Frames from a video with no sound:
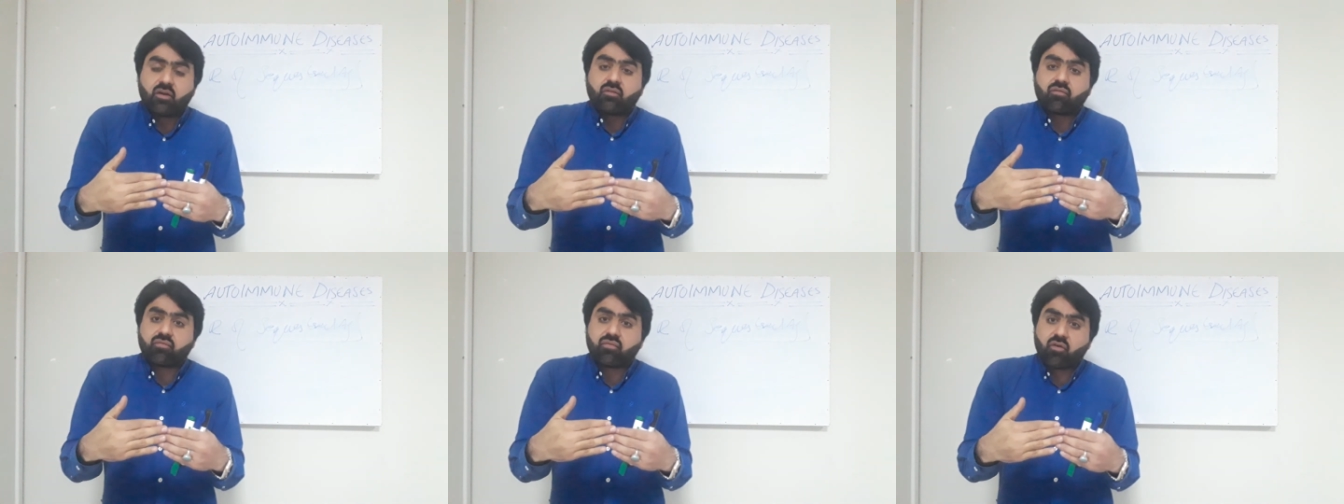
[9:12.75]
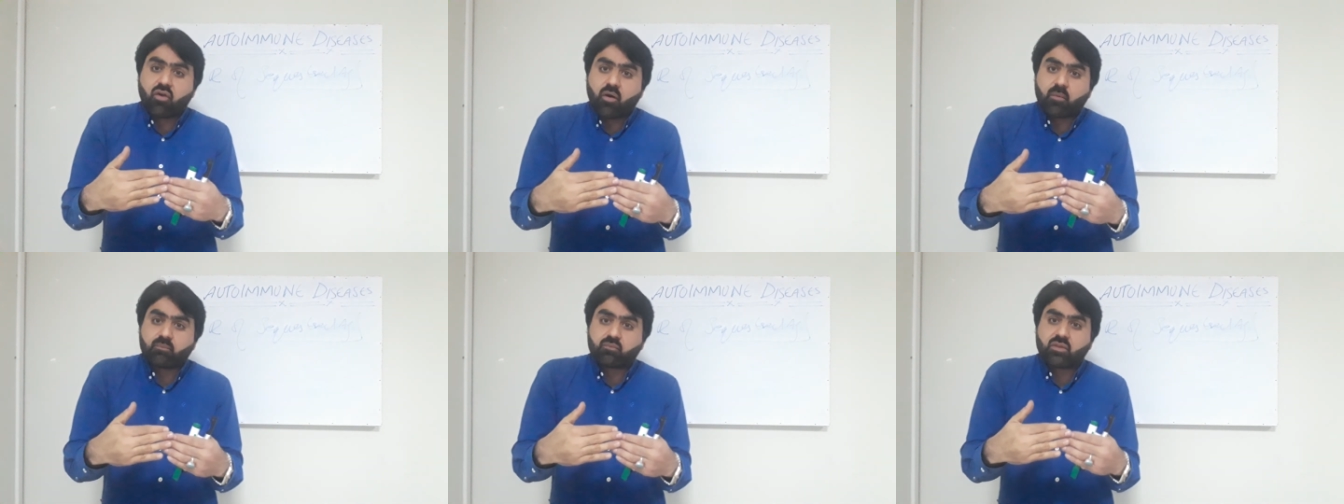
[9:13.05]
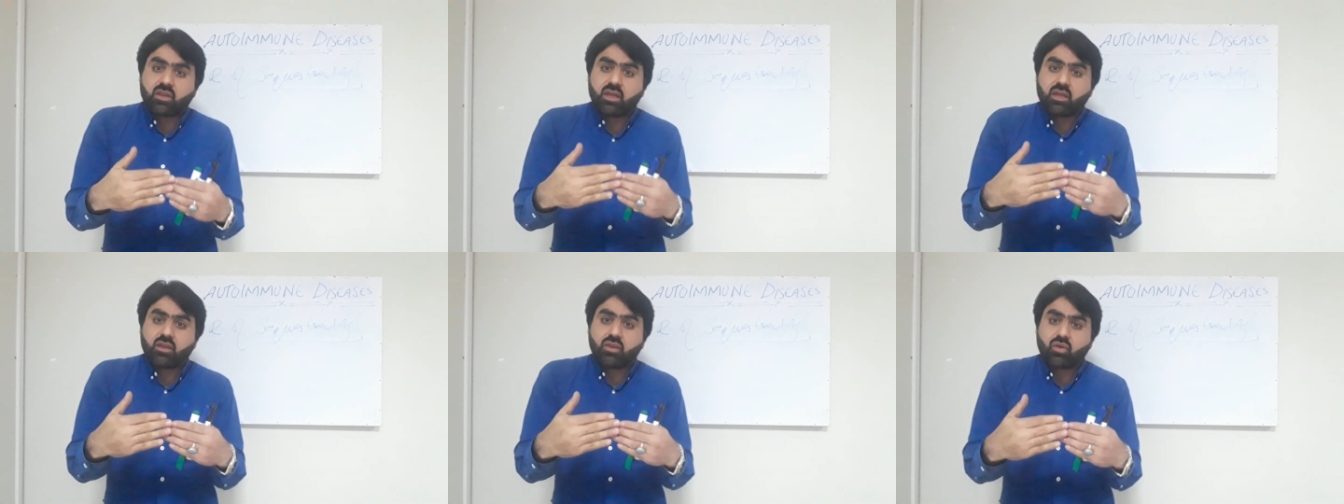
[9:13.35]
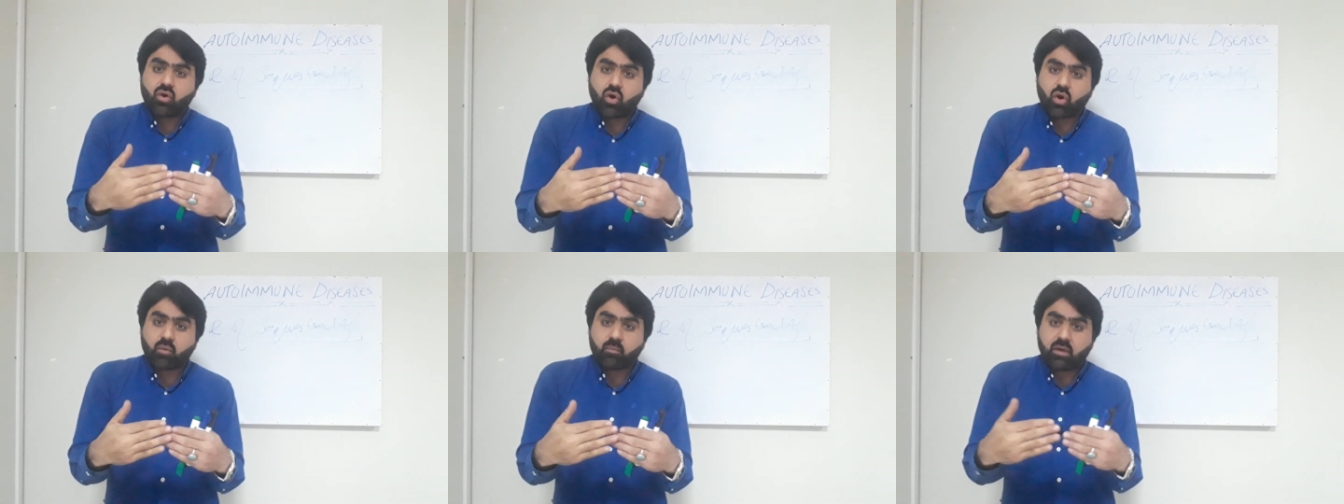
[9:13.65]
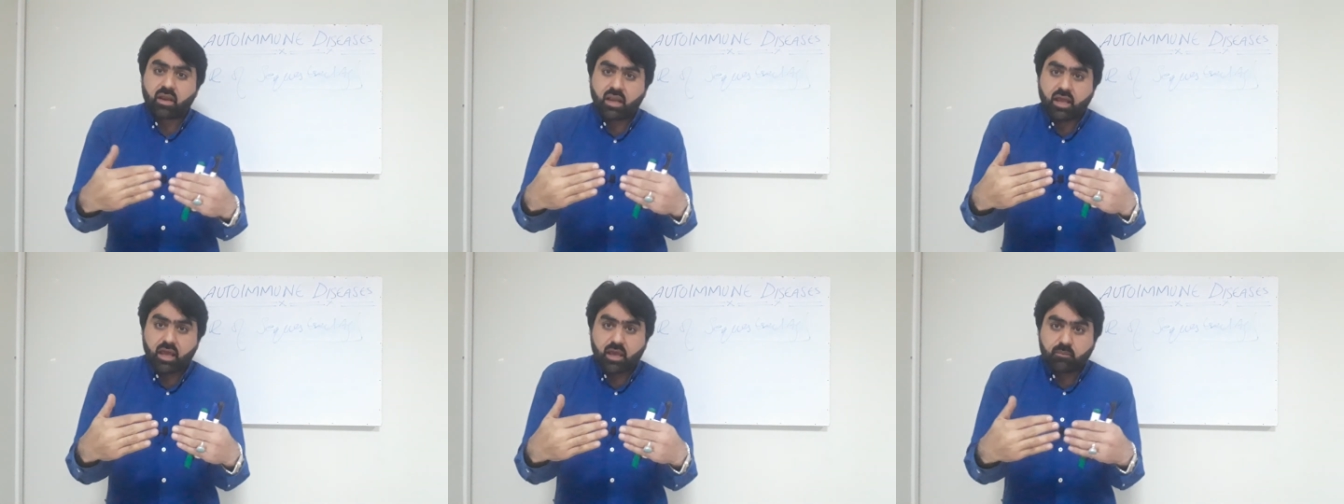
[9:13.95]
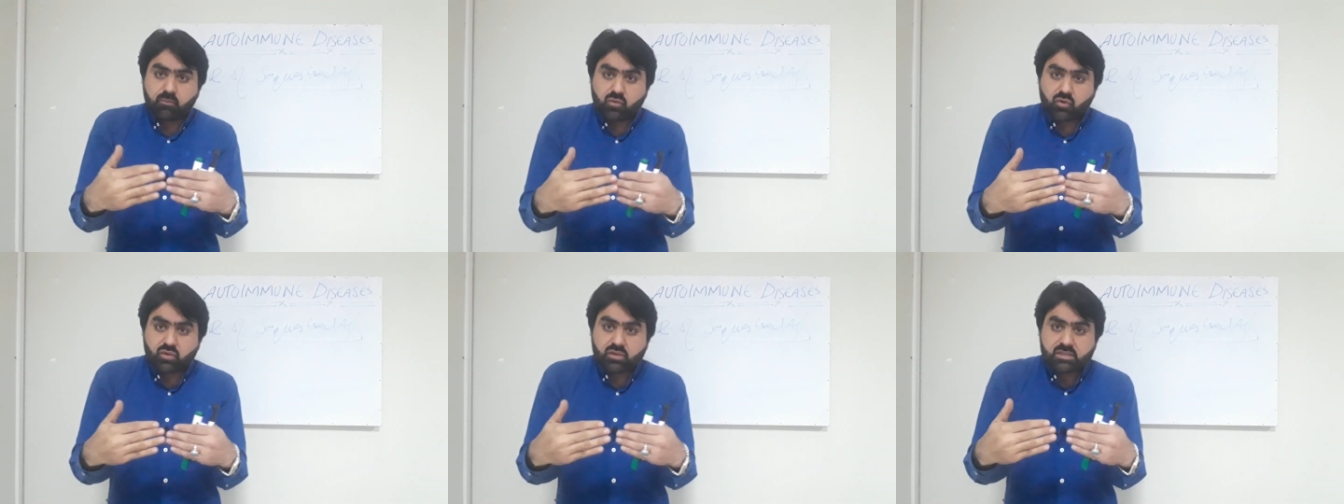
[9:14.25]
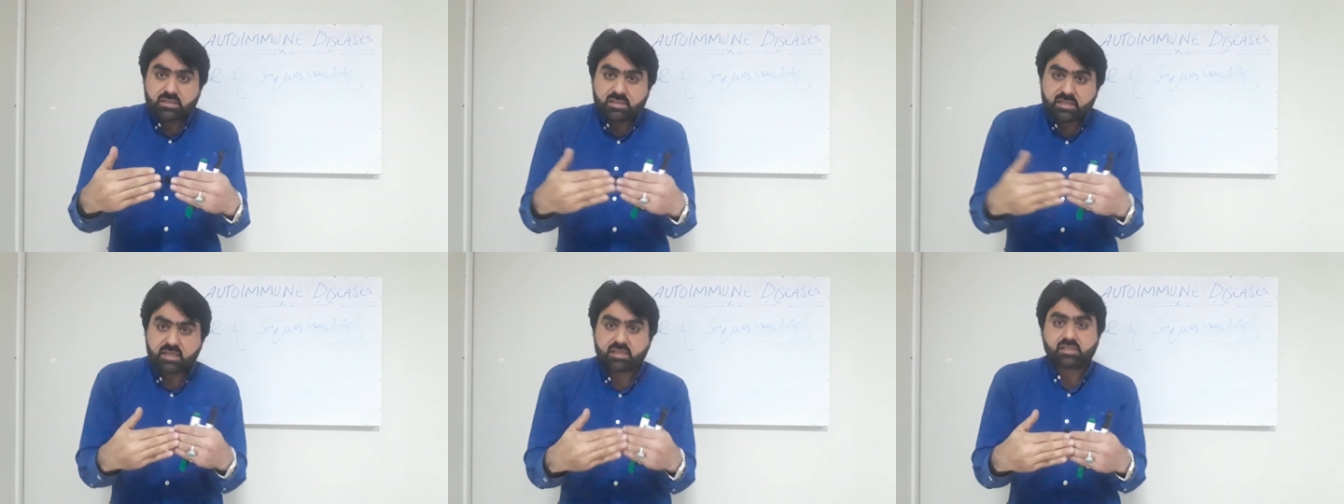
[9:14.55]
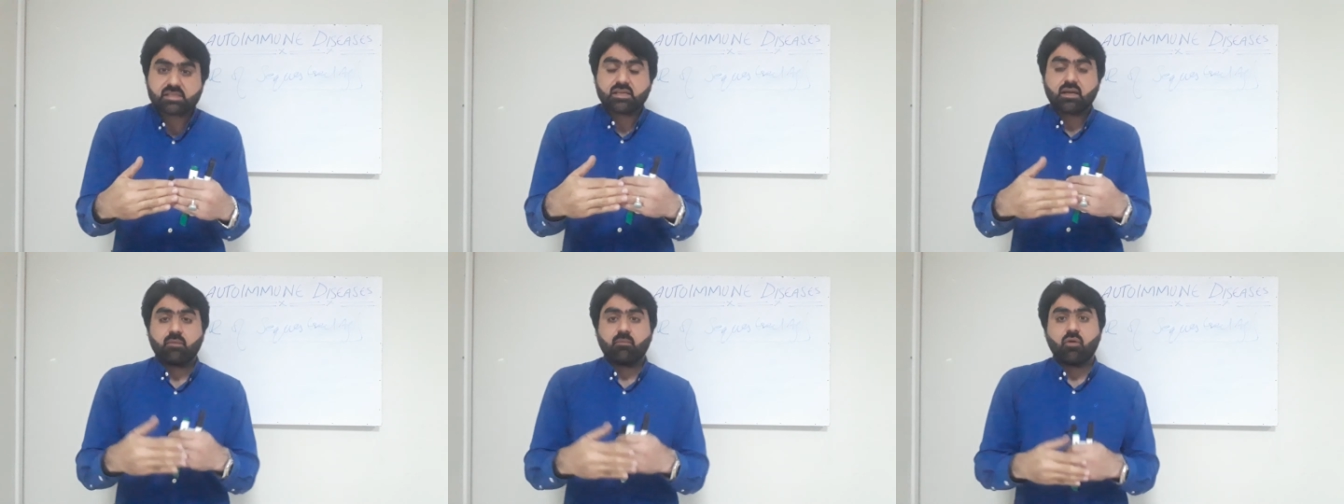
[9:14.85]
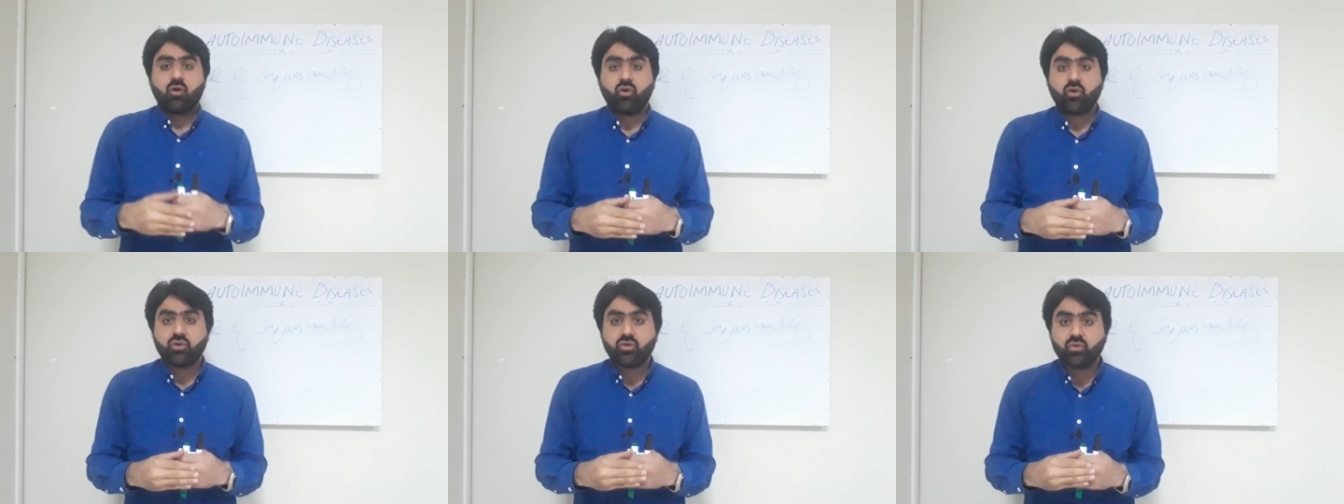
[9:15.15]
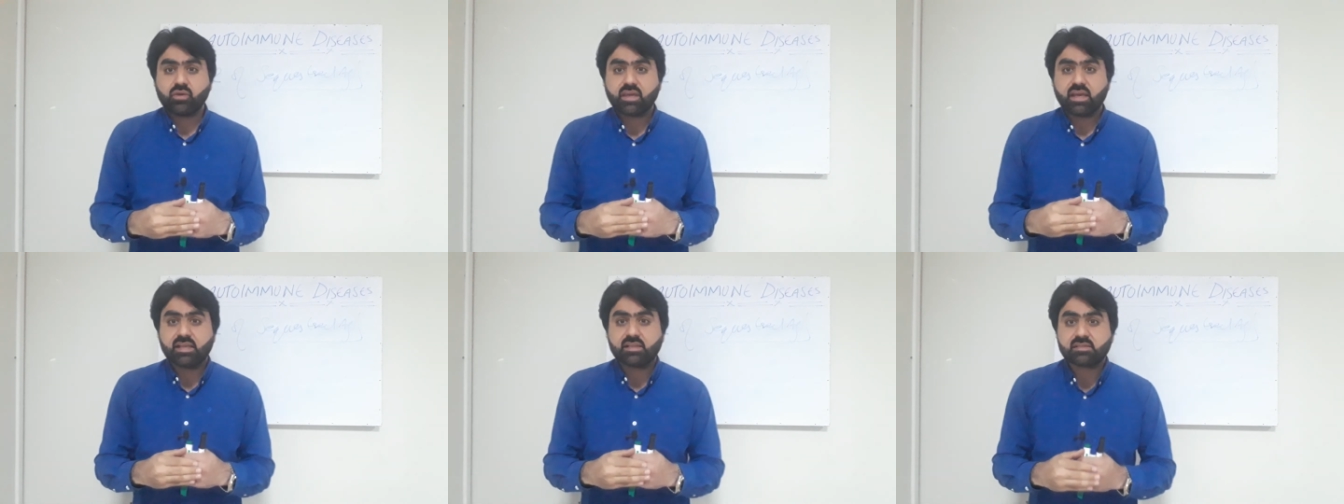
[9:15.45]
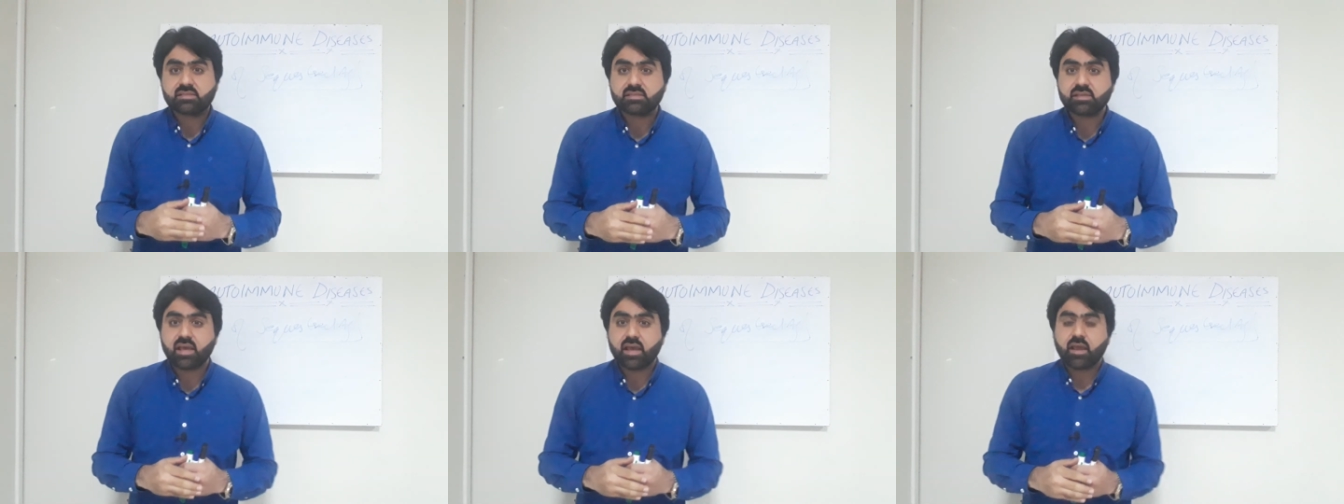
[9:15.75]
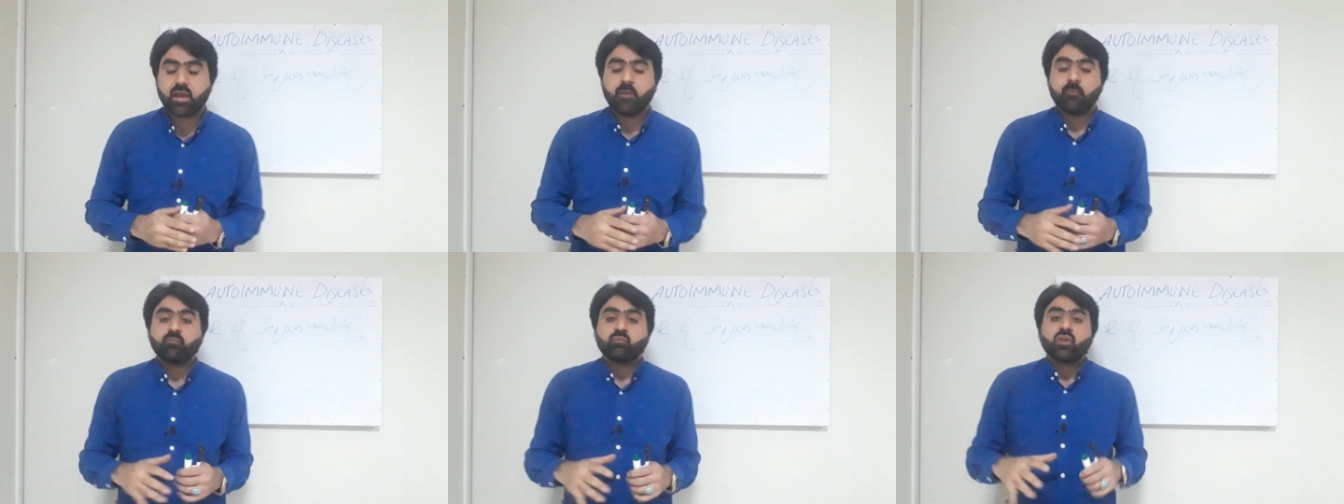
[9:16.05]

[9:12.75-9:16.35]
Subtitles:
from the normal immune system, or you can say